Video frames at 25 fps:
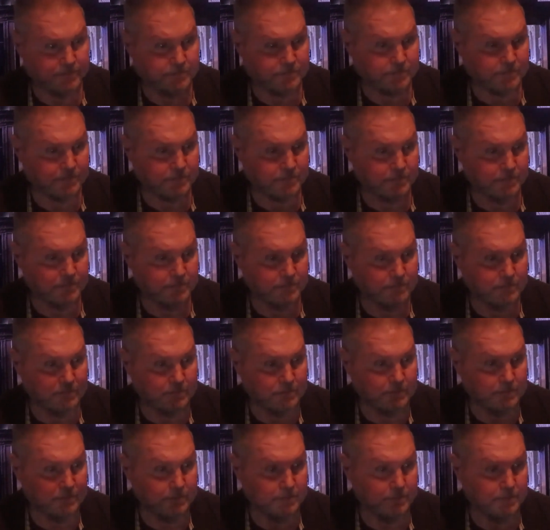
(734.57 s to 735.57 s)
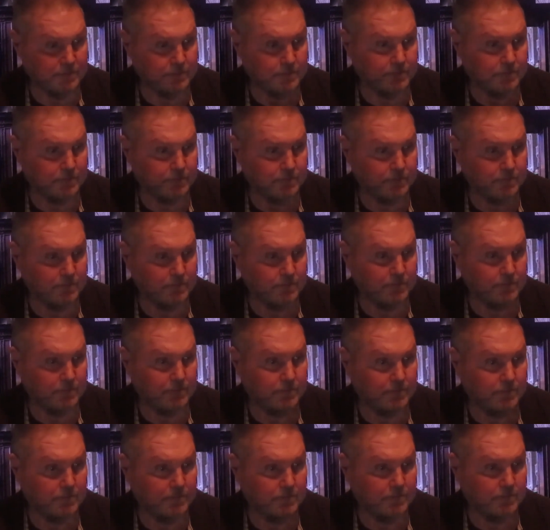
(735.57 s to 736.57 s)

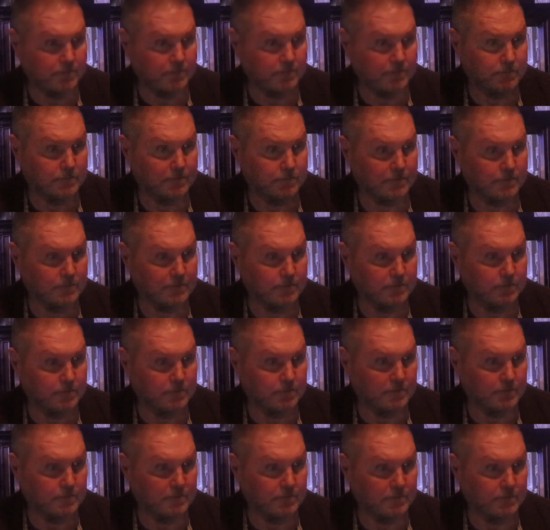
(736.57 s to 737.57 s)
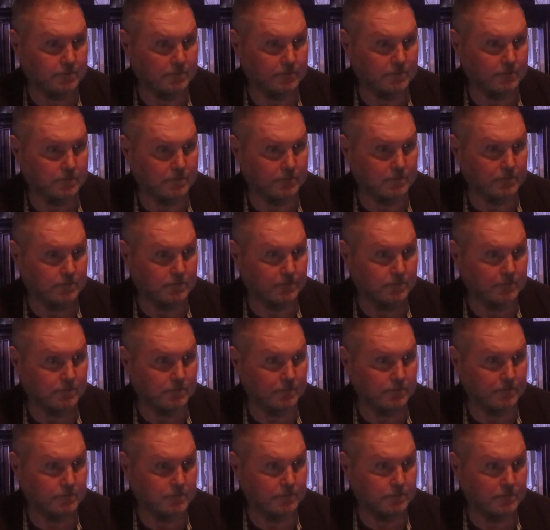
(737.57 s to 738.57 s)

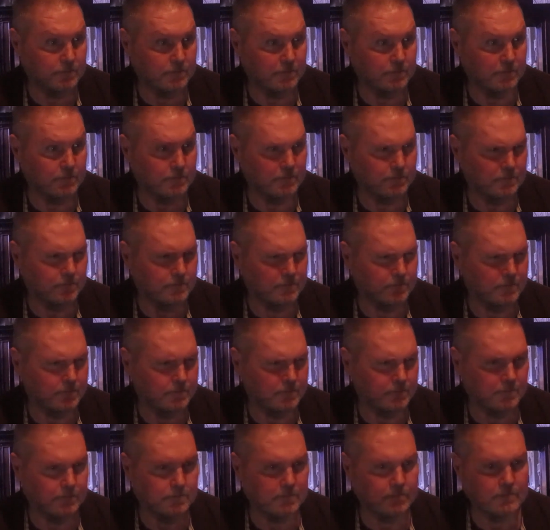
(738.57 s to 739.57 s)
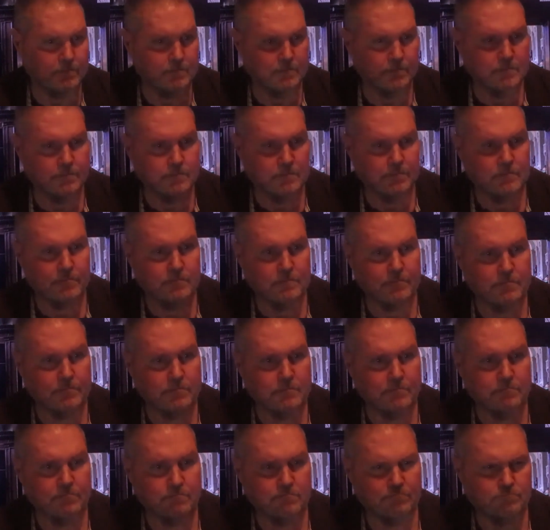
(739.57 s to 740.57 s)

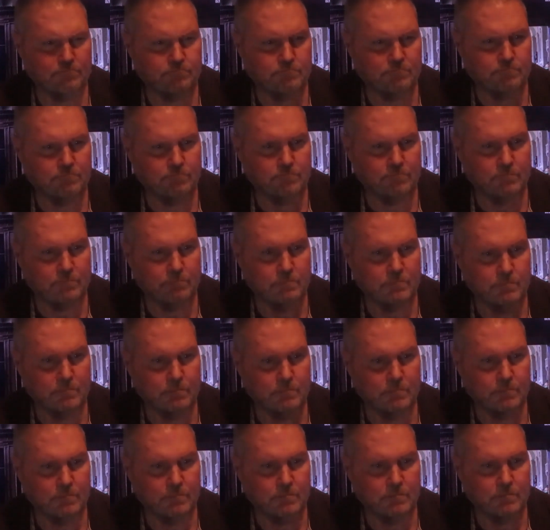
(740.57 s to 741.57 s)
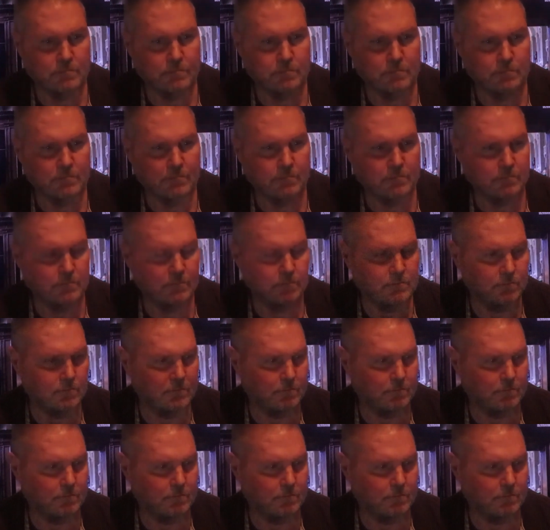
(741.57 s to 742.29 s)
(silence)